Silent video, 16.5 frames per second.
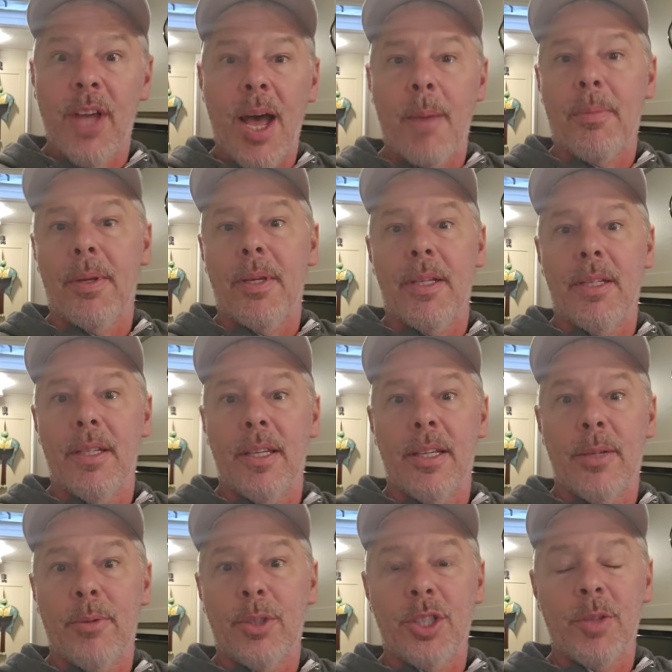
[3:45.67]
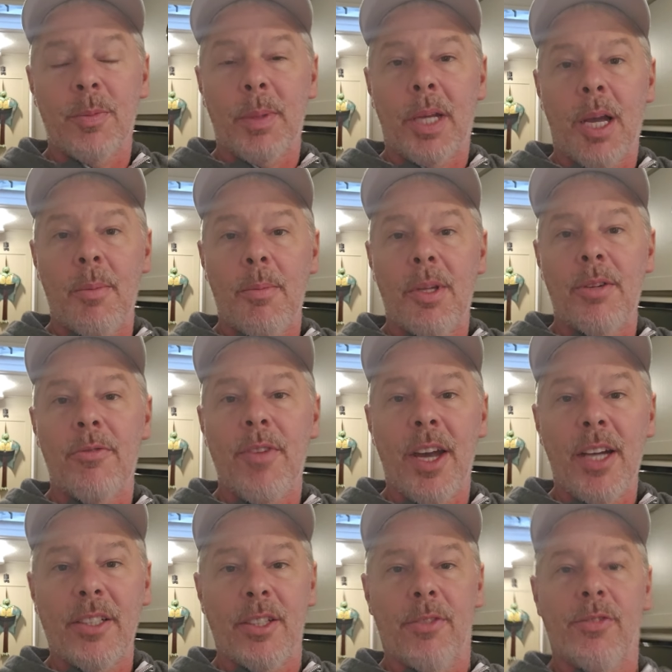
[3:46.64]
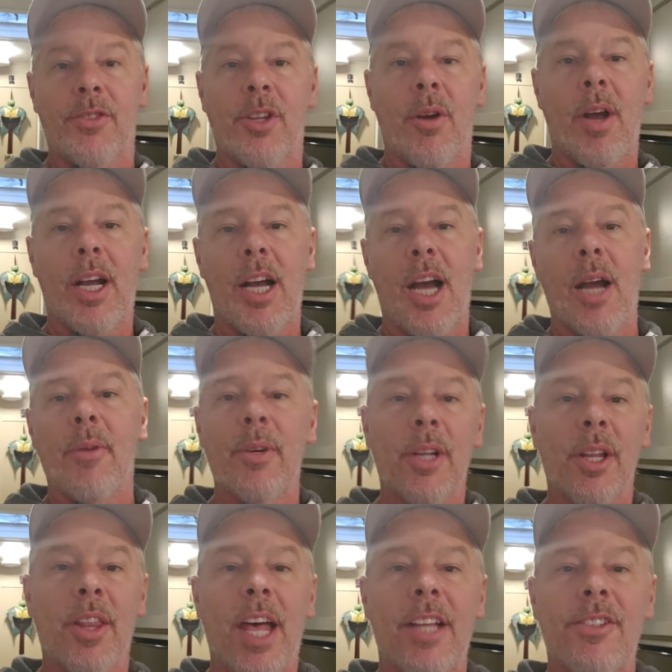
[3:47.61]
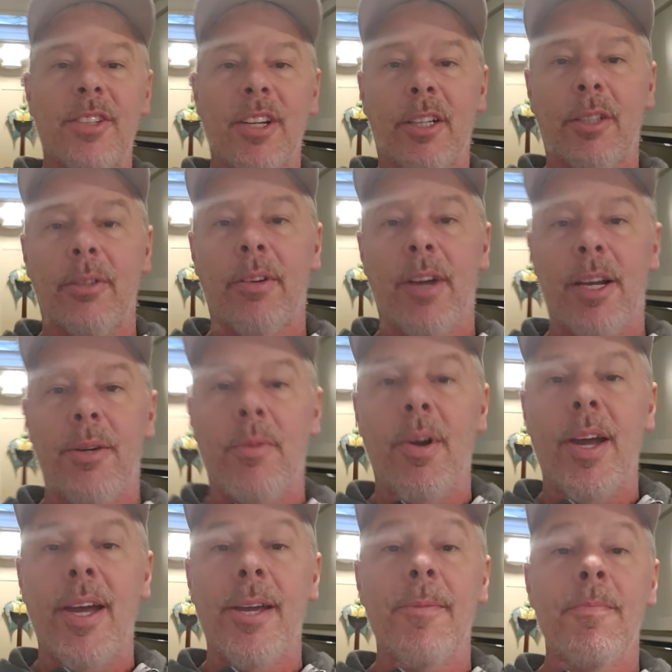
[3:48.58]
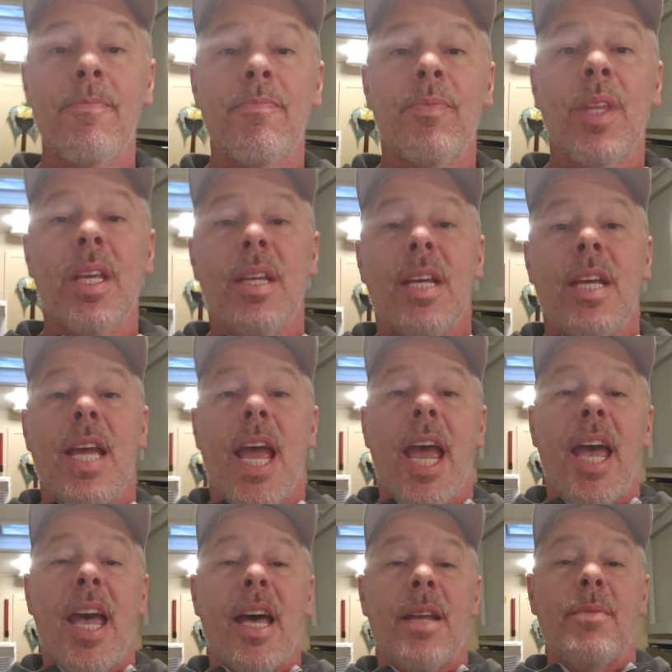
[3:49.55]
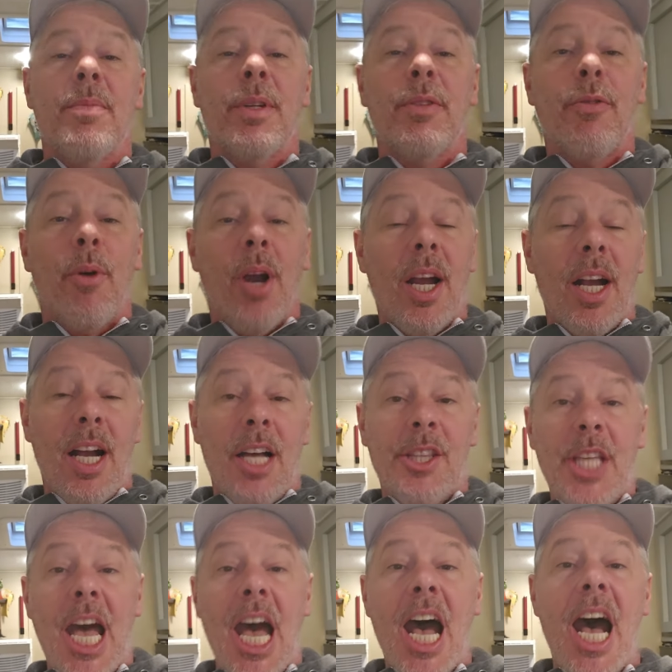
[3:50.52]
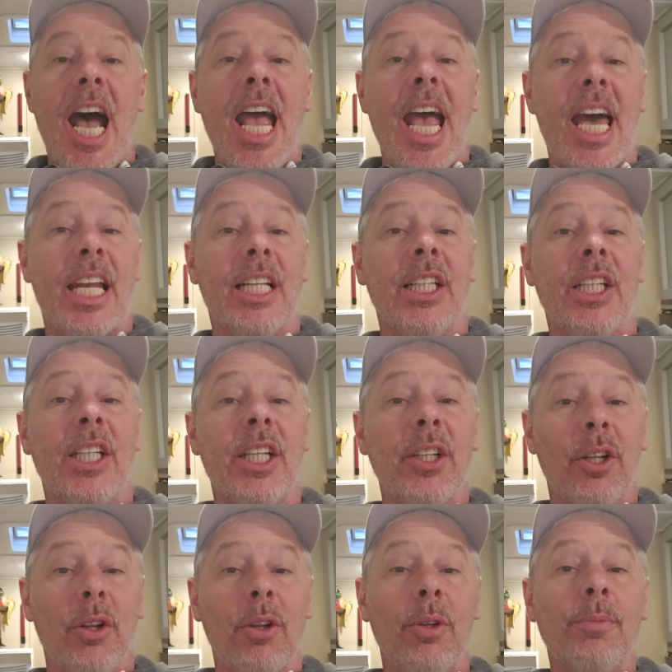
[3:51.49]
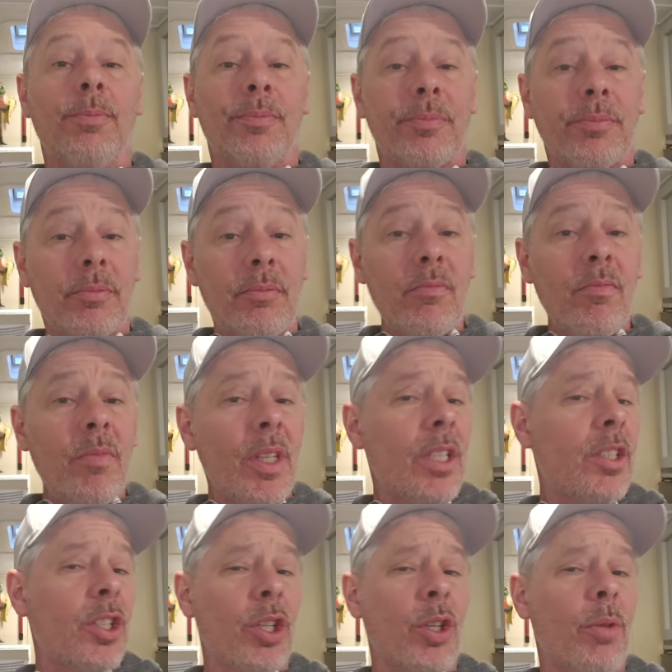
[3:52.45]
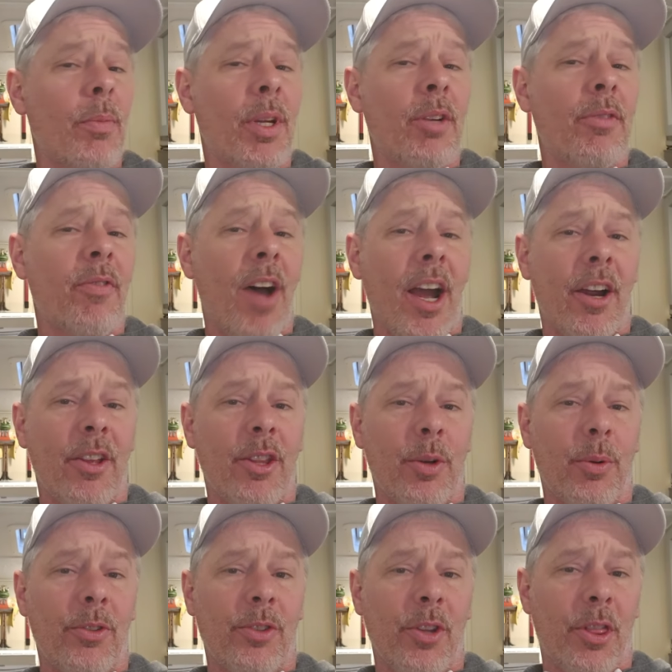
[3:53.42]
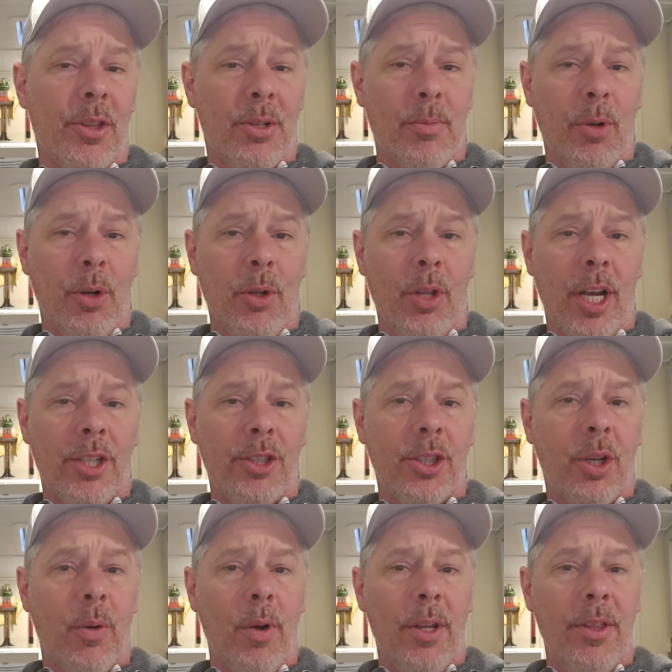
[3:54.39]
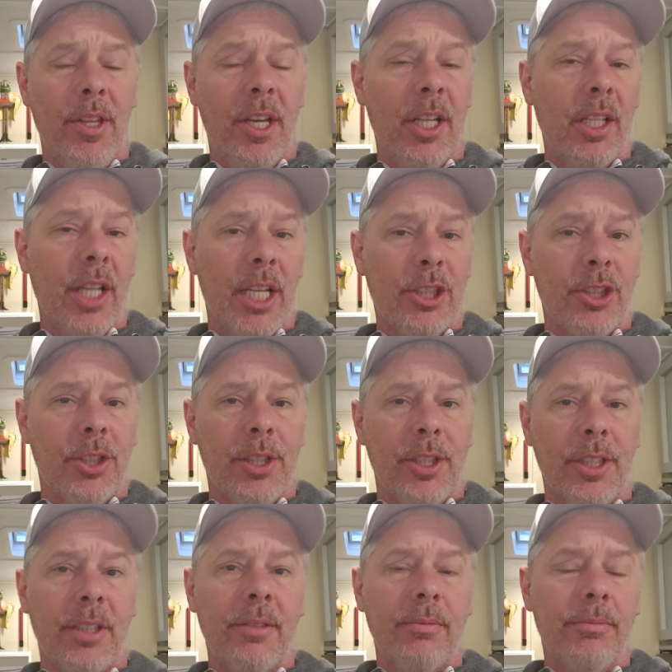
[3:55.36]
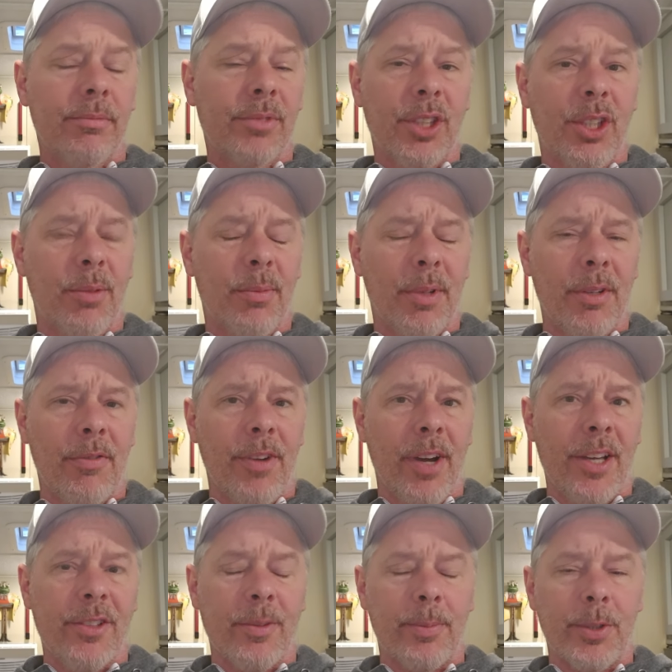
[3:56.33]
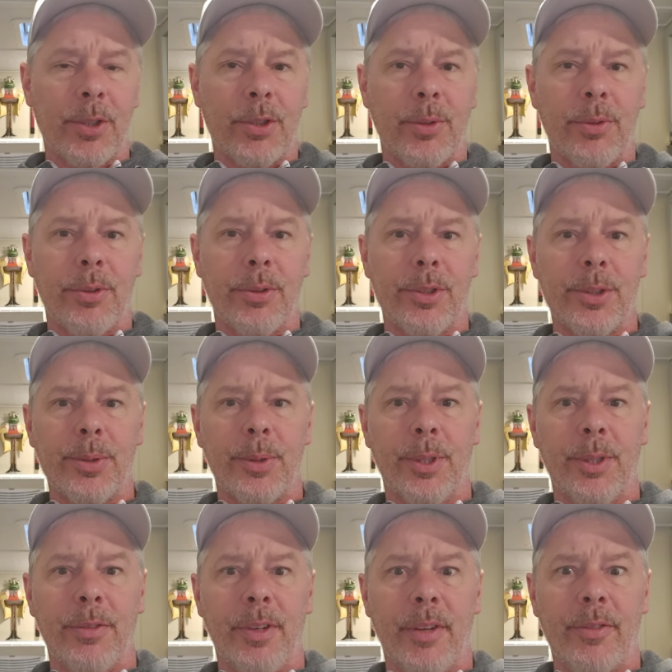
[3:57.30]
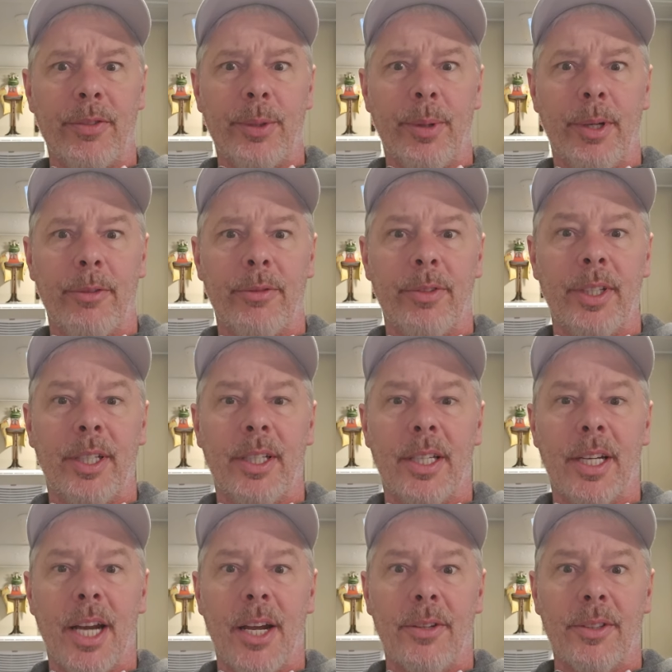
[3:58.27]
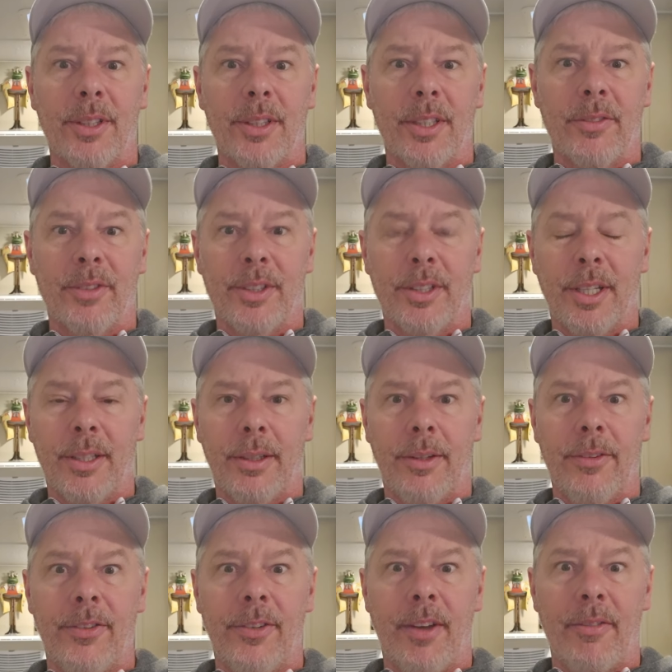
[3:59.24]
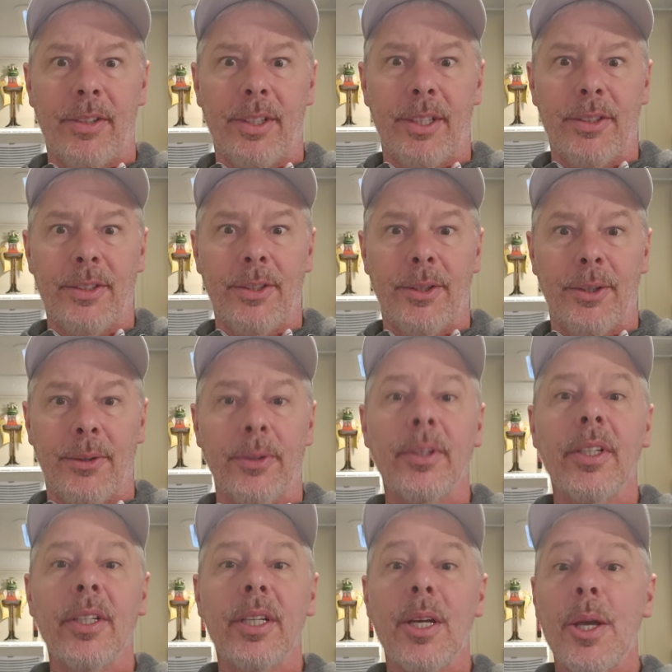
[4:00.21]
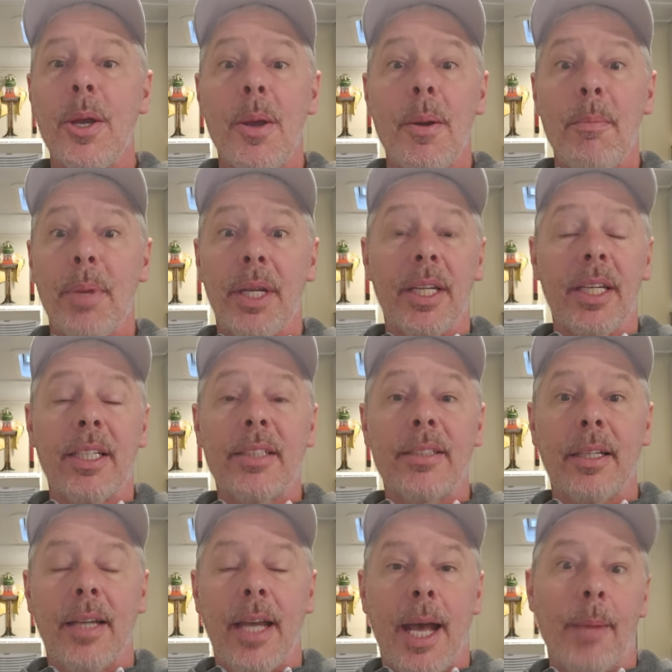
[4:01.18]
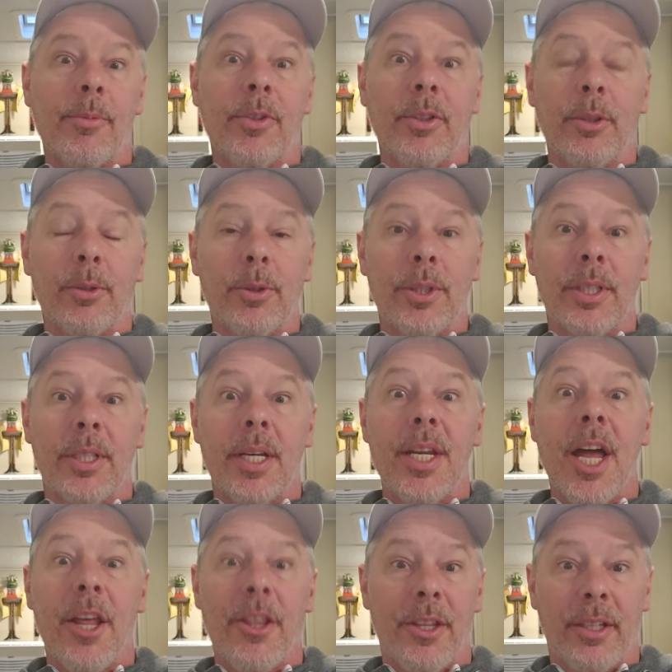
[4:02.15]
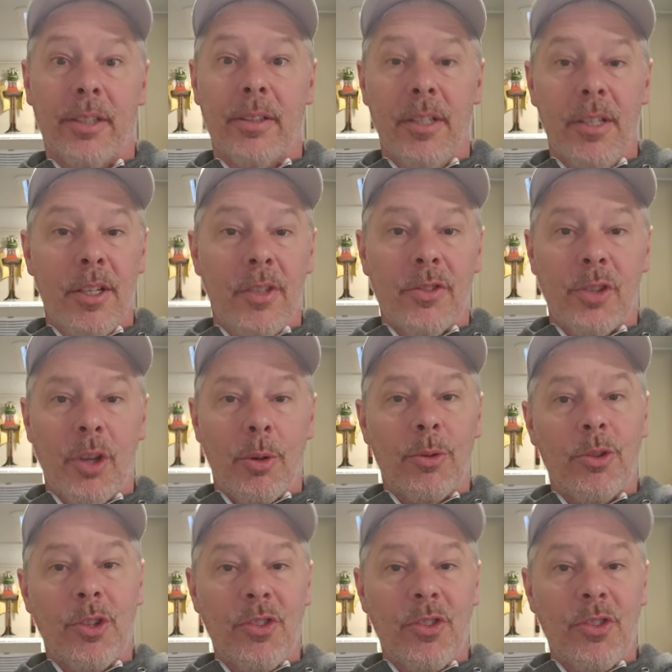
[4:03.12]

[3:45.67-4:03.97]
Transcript: up and it would just become ineffective. So I got rid of that sucker right away. And before I got that, I had a little dehumidifier that was a thermoelectric one that allegedly dehumidifies up to 225 square feet, and I only live in like 72, but it did absolutely nothing. So it was